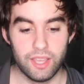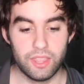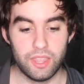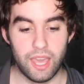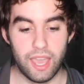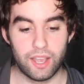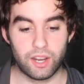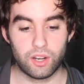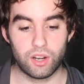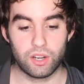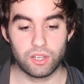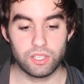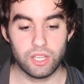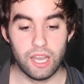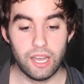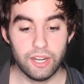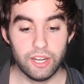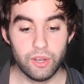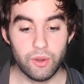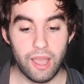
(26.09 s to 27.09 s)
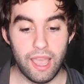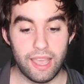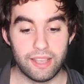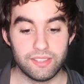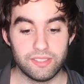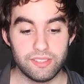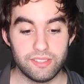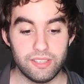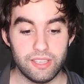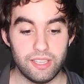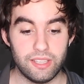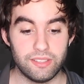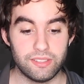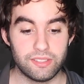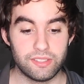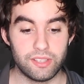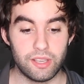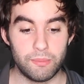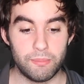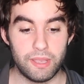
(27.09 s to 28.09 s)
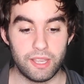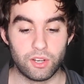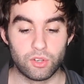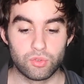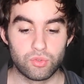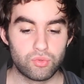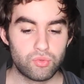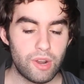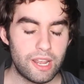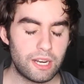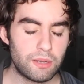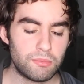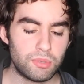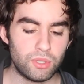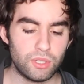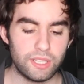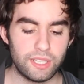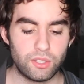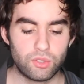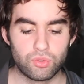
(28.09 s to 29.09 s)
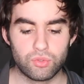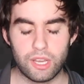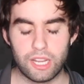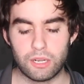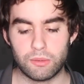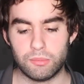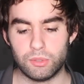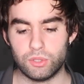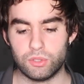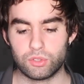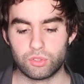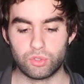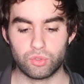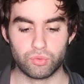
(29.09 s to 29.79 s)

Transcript: that Cardano has seen some incredible